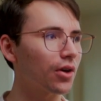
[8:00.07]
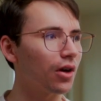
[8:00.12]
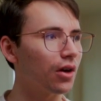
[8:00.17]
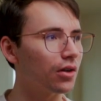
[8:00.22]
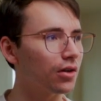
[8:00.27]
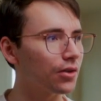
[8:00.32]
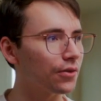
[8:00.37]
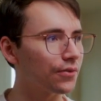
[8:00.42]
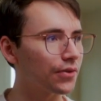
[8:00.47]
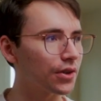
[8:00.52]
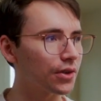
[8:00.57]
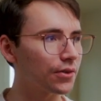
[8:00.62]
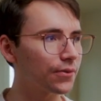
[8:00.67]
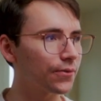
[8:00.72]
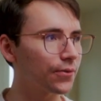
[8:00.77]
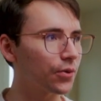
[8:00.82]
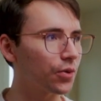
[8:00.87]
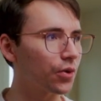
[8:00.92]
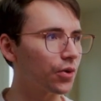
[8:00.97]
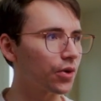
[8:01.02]
for all of these
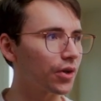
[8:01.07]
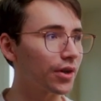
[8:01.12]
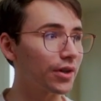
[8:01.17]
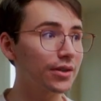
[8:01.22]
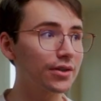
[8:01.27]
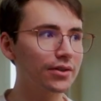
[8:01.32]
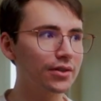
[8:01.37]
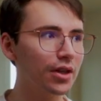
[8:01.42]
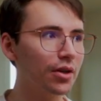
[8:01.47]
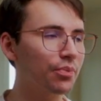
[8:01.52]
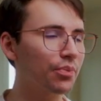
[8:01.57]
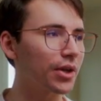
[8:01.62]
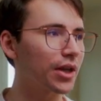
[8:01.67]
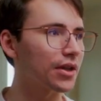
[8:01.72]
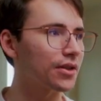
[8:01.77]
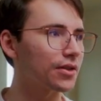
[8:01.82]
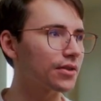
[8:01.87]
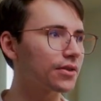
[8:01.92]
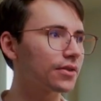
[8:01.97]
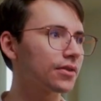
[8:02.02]
4
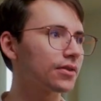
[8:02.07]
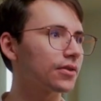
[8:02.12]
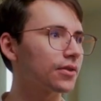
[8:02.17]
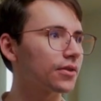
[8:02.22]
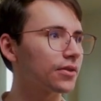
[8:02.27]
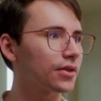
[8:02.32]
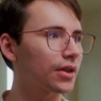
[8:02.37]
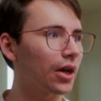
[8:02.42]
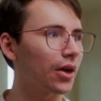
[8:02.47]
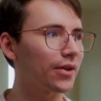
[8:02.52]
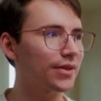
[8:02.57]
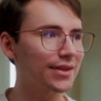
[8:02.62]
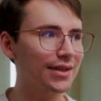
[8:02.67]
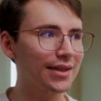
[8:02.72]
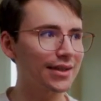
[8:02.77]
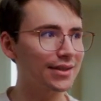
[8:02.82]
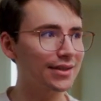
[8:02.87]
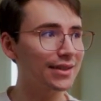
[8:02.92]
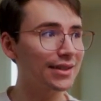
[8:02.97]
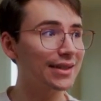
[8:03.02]
subpages, you'll see how it
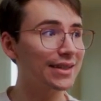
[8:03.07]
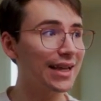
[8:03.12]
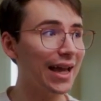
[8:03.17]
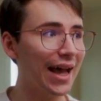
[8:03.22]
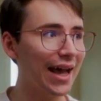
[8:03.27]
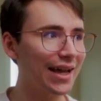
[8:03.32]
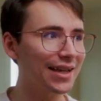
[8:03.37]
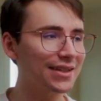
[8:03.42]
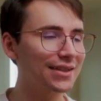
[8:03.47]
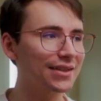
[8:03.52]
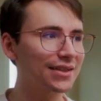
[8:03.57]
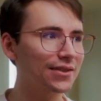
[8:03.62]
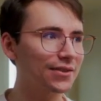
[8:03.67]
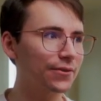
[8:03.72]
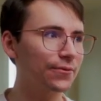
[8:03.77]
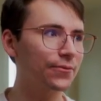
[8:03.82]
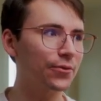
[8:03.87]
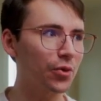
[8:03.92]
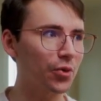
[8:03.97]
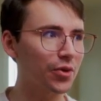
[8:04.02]
says
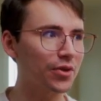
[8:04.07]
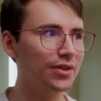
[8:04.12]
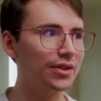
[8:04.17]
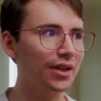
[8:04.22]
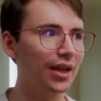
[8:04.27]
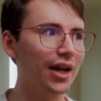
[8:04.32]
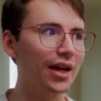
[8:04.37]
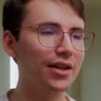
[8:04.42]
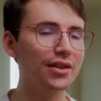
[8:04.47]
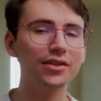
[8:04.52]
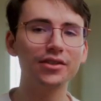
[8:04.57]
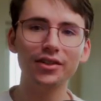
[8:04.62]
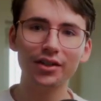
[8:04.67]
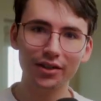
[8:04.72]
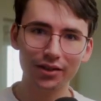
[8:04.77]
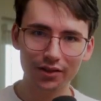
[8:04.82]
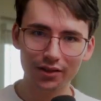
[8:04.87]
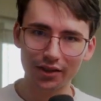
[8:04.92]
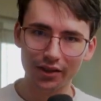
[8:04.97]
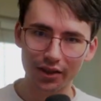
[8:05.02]
tasks /
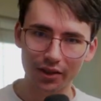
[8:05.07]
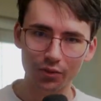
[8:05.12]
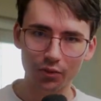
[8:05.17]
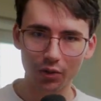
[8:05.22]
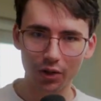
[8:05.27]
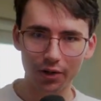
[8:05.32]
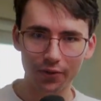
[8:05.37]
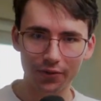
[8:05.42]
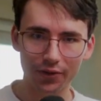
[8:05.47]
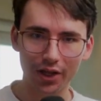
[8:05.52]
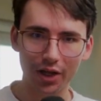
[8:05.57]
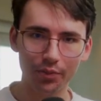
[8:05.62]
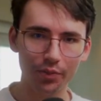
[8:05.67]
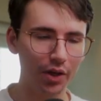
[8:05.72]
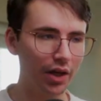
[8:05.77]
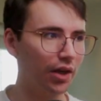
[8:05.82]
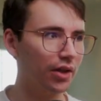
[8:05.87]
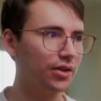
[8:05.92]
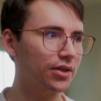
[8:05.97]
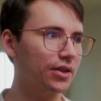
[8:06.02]
and then whatever that
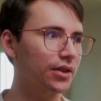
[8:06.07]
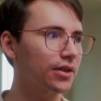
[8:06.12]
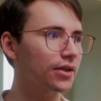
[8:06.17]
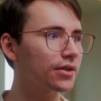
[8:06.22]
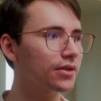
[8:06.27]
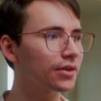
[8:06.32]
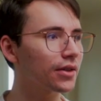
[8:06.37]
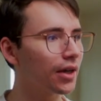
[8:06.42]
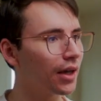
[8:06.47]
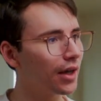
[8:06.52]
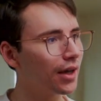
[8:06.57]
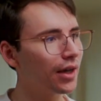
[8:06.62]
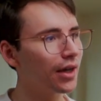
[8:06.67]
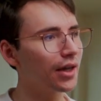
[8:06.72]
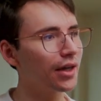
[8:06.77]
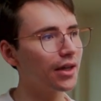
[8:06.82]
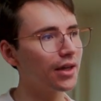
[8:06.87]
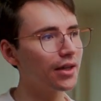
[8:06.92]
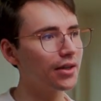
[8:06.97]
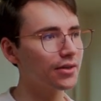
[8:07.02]
page is
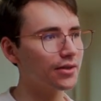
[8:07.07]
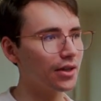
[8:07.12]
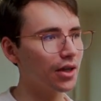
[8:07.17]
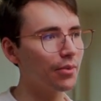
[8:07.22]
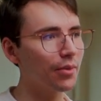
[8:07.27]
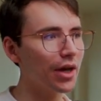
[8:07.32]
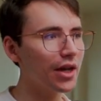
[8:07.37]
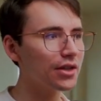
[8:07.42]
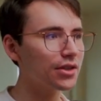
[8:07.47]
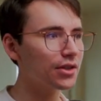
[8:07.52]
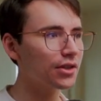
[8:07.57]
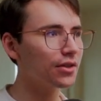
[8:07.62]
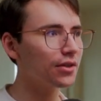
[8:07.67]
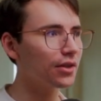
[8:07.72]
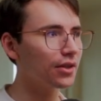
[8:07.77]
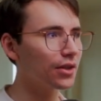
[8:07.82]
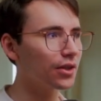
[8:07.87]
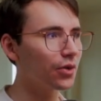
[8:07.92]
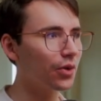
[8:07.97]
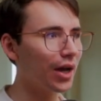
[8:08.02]

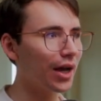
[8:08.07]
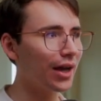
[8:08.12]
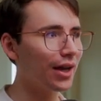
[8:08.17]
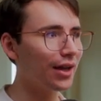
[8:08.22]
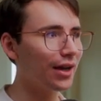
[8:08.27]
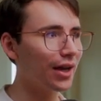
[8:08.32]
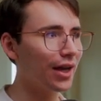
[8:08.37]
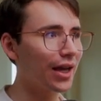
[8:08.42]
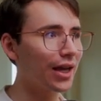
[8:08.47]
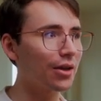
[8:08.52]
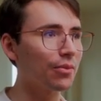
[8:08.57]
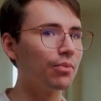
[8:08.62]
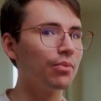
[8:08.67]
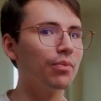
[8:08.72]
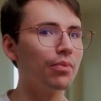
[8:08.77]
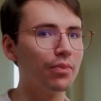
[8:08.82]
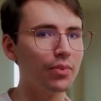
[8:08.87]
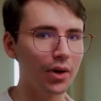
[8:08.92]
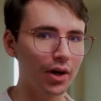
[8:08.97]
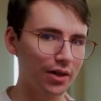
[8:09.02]
imagine you had a
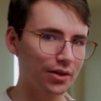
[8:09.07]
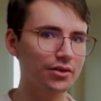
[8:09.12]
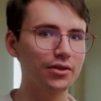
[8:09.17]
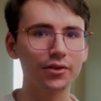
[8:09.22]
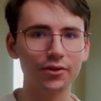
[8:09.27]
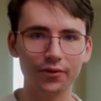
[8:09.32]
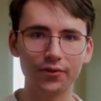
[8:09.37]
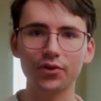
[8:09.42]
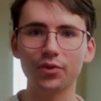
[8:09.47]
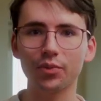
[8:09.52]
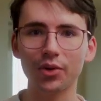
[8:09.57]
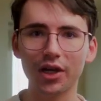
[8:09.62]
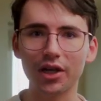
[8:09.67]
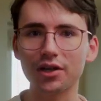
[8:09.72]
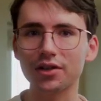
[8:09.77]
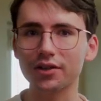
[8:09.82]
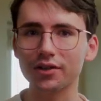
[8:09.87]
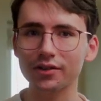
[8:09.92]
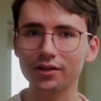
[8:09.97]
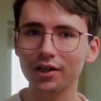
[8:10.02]
bunch of different
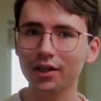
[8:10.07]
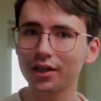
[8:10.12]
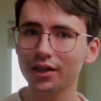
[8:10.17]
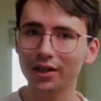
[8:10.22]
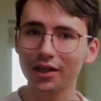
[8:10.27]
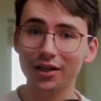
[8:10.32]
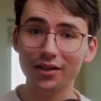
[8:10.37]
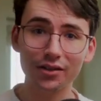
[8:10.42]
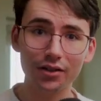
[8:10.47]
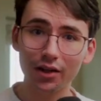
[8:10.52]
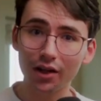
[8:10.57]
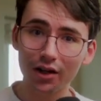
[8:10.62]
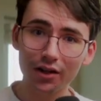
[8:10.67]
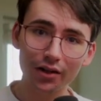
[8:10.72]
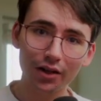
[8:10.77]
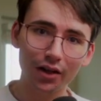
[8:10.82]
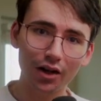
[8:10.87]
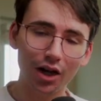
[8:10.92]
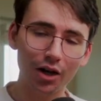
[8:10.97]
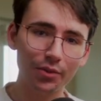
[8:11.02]
pages. It's not
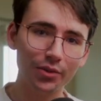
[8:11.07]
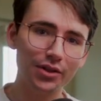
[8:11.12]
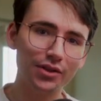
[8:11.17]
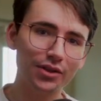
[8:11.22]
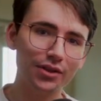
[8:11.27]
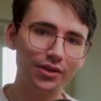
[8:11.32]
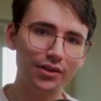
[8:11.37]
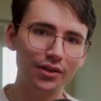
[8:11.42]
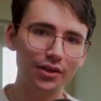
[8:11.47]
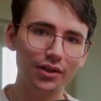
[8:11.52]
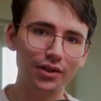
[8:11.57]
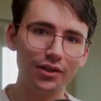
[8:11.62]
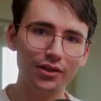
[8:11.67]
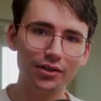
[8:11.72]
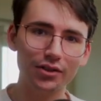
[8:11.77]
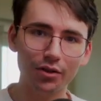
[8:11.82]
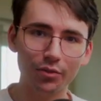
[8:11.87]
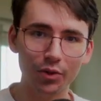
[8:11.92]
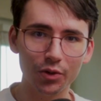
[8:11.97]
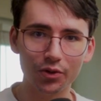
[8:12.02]
uncommon to
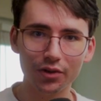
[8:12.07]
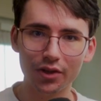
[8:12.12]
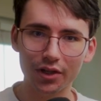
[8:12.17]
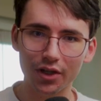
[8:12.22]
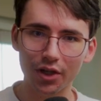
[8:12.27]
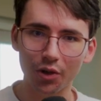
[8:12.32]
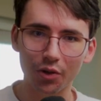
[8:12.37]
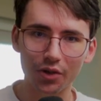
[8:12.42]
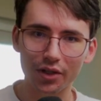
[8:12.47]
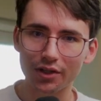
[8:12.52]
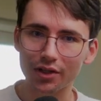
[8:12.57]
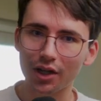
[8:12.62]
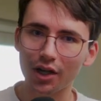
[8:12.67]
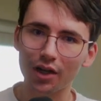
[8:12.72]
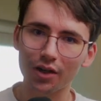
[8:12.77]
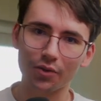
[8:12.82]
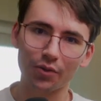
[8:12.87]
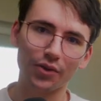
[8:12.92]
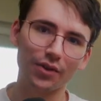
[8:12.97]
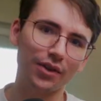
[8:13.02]
see someone with a Coda
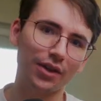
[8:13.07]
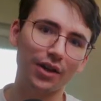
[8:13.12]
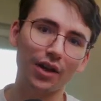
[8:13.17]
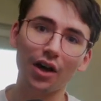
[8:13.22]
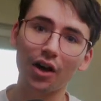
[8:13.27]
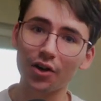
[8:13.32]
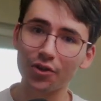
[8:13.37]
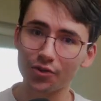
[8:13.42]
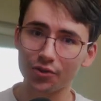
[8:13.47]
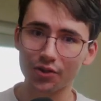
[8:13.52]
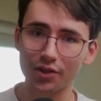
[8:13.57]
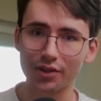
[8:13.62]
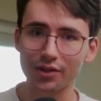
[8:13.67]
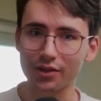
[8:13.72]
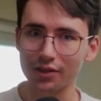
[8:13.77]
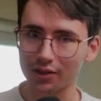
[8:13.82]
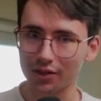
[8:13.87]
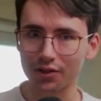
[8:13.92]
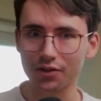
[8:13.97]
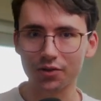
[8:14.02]
doc with
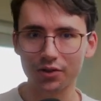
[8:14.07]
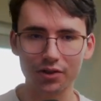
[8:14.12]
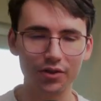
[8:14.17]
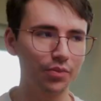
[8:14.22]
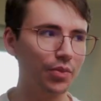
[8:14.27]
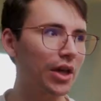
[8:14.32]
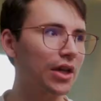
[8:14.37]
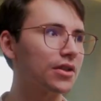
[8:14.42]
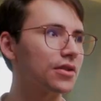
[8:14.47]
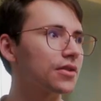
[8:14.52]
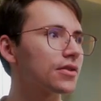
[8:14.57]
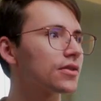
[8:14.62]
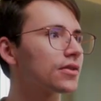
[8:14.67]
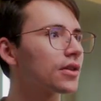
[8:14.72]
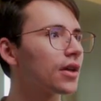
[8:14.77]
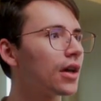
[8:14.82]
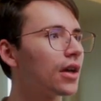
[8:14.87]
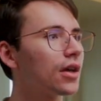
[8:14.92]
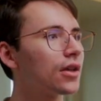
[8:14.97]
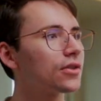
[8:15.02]
hundreds and hundreds of
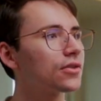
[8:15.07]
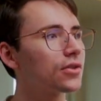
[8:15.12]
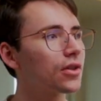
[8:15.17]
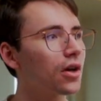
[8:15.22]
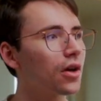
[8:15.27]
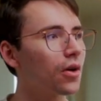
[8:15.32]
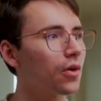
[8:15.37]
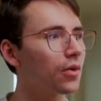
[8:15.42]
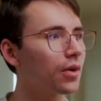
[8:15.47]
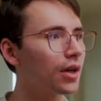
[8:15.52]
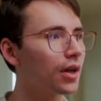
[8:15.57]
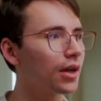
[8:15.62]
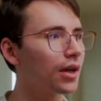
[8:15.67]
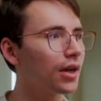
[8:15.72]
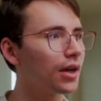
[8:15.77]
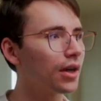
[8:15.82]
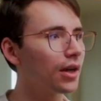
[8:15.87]
pages. So